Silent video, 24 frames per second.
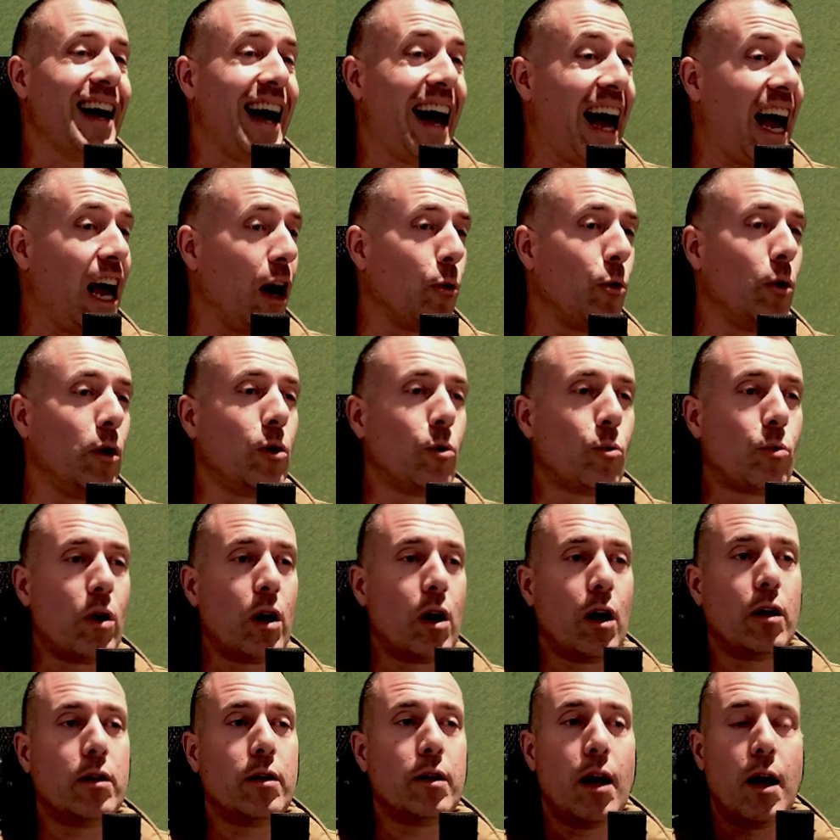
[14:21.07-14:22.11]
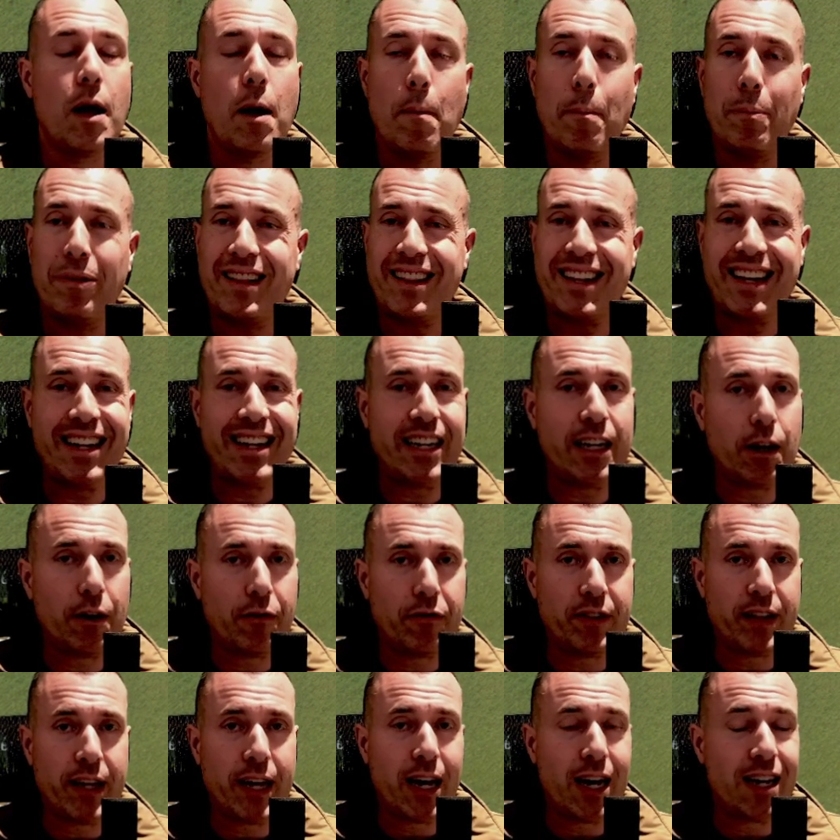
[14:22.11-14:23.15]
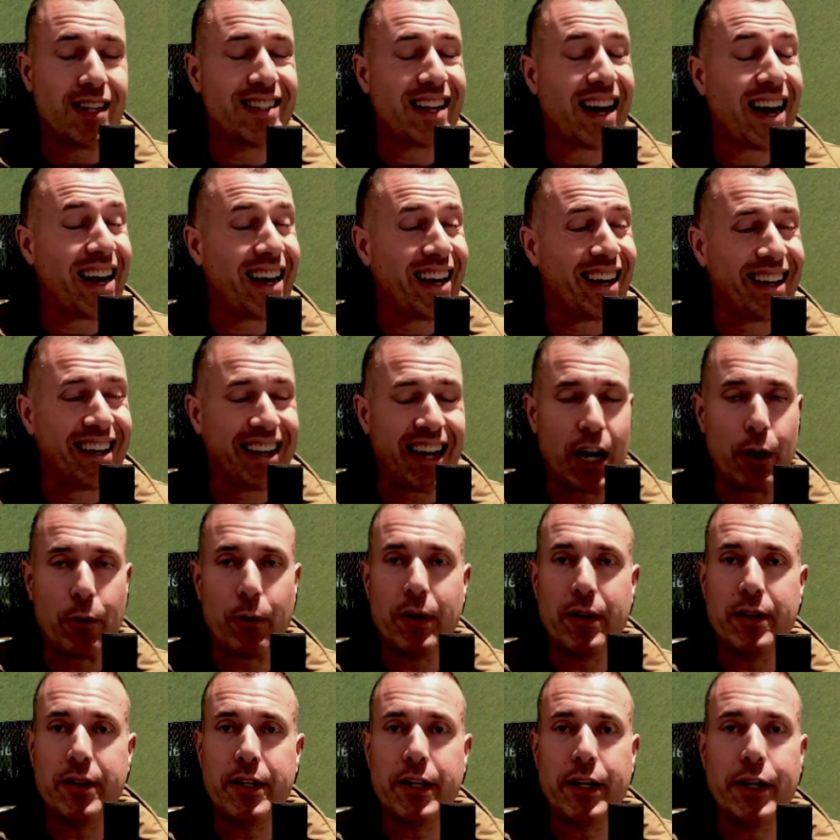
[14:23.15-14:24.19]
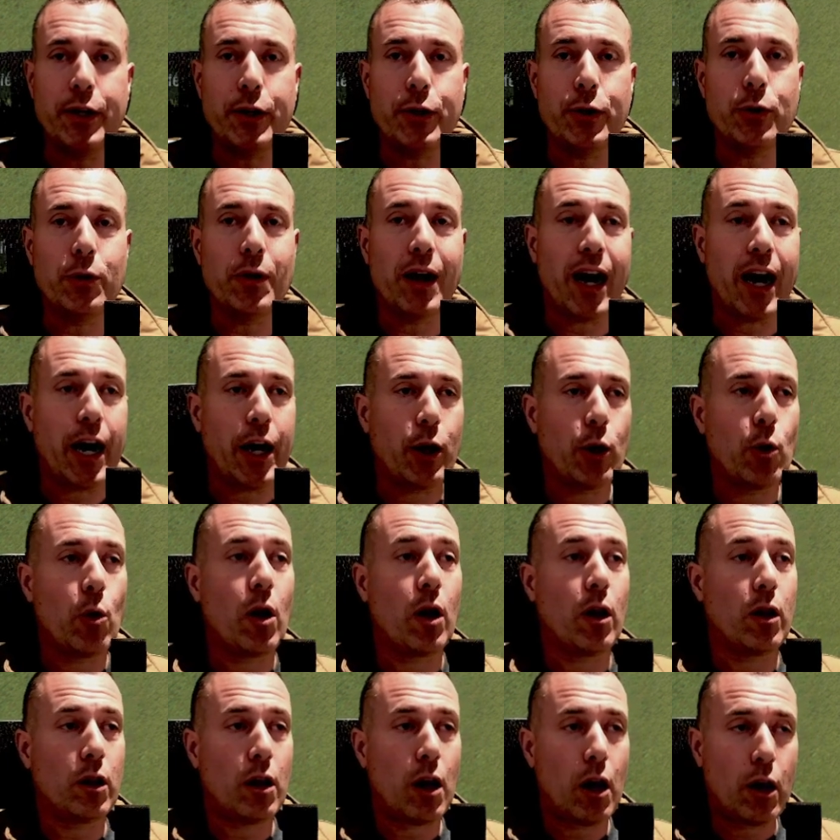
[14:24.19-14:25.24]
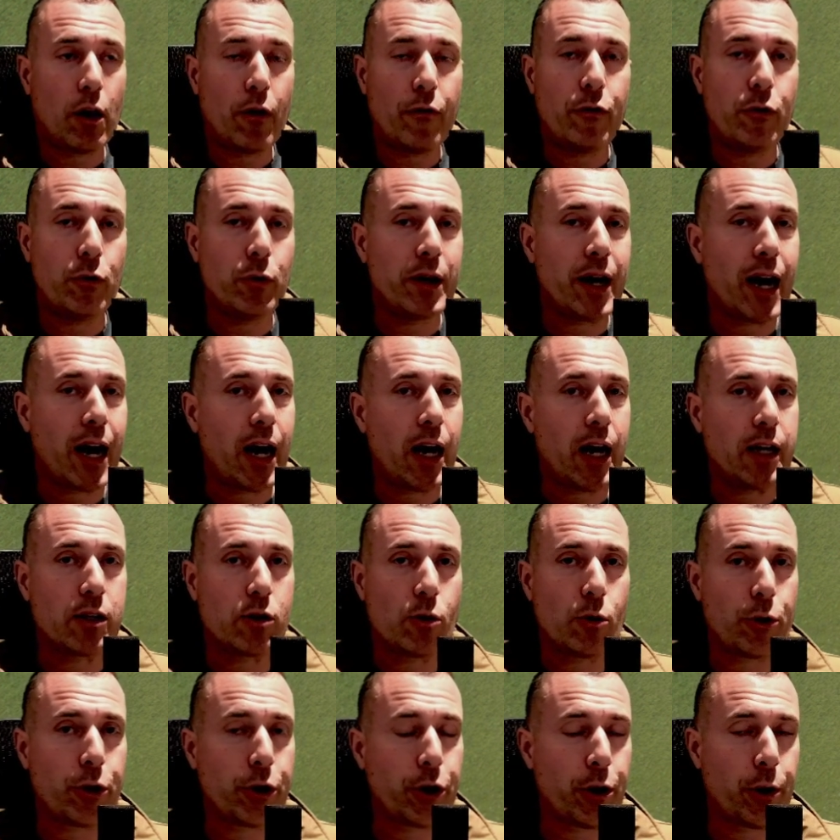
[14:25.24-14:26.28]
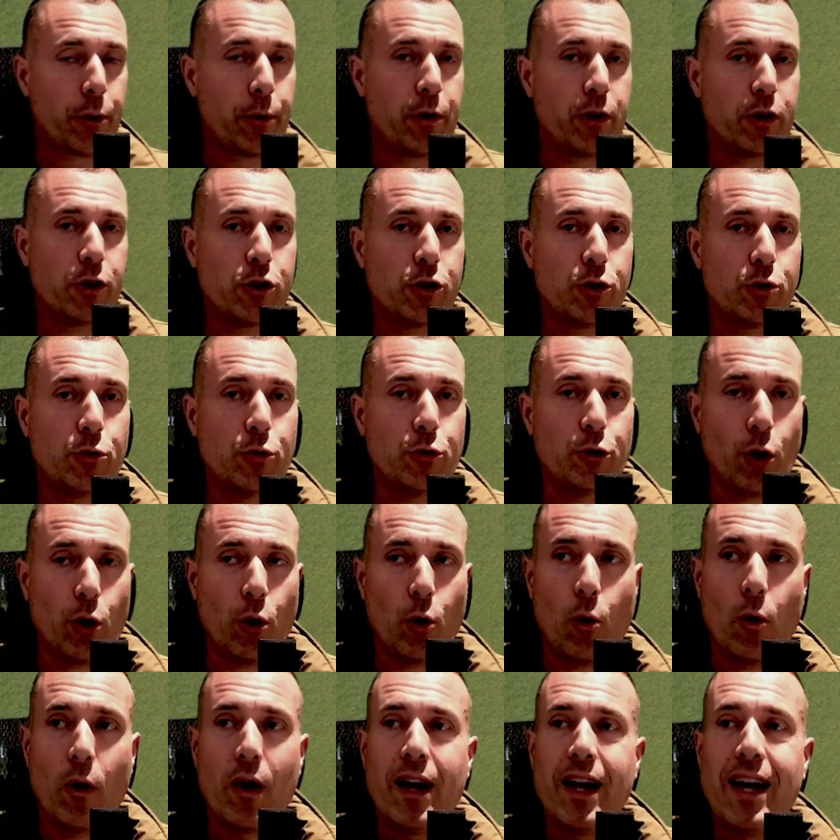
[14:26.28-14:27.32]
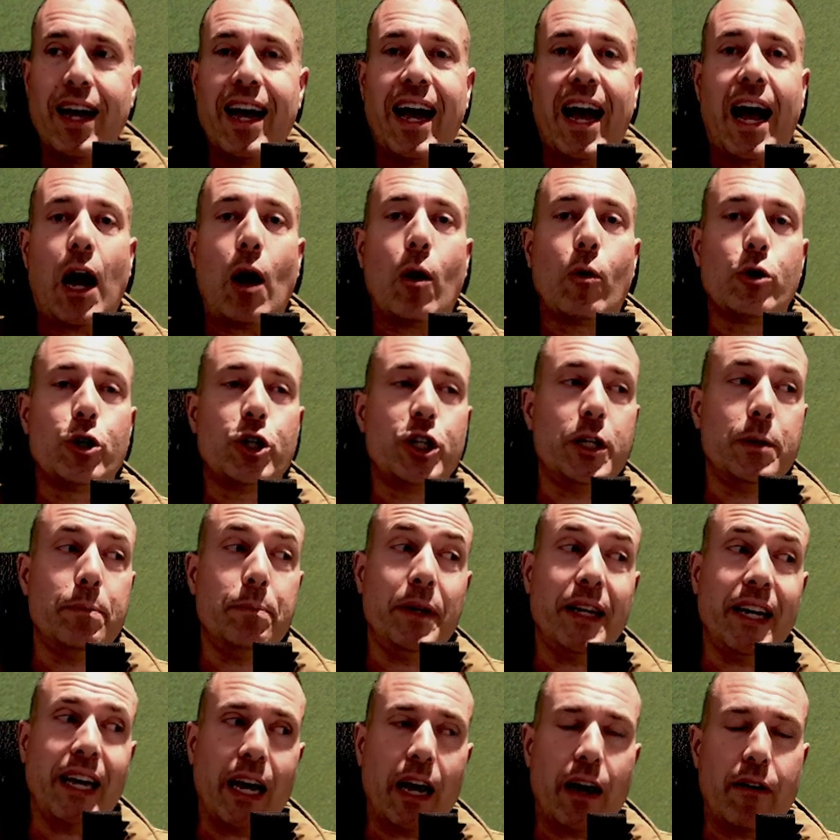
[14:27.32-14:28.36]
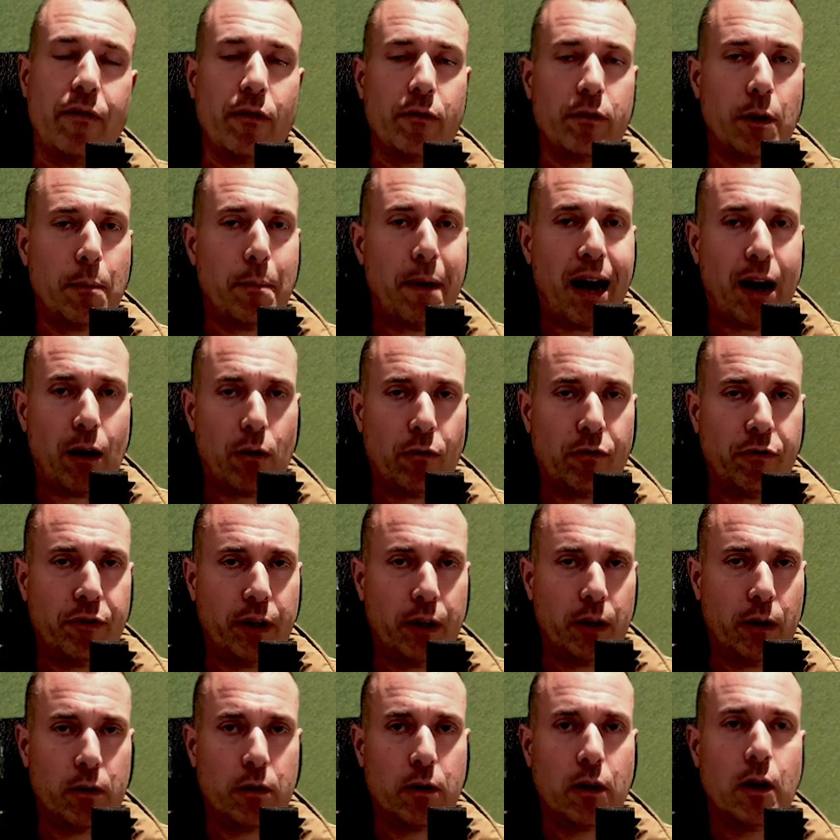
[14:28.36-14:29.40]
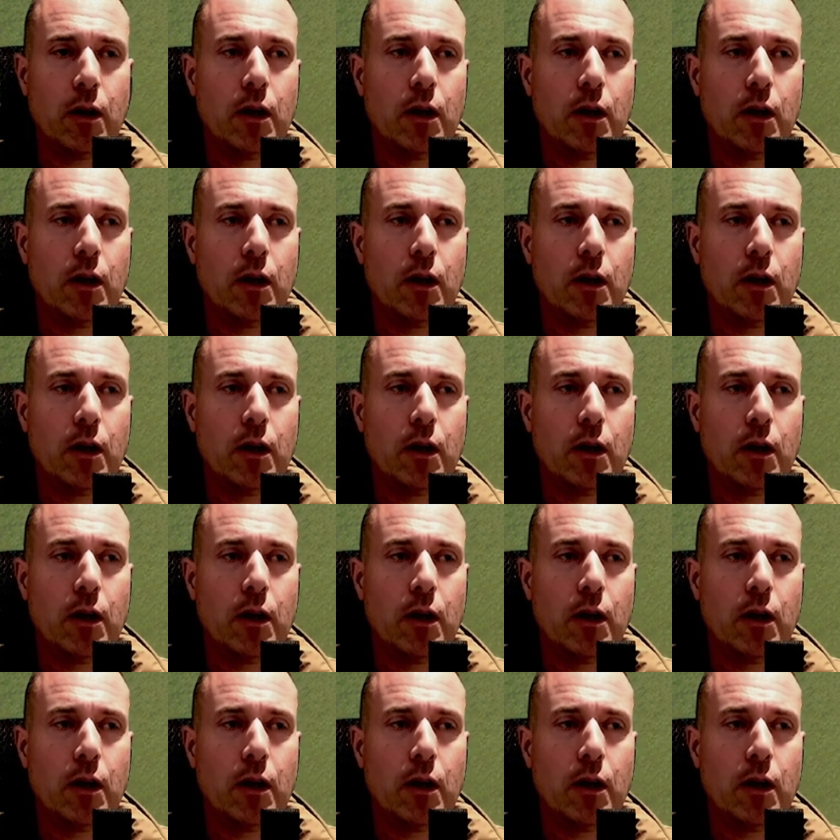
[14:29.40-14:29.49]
I will run plenty of tests. I guarantee you, I know a lot of you guys are curious to know how she behaved on the battlefield.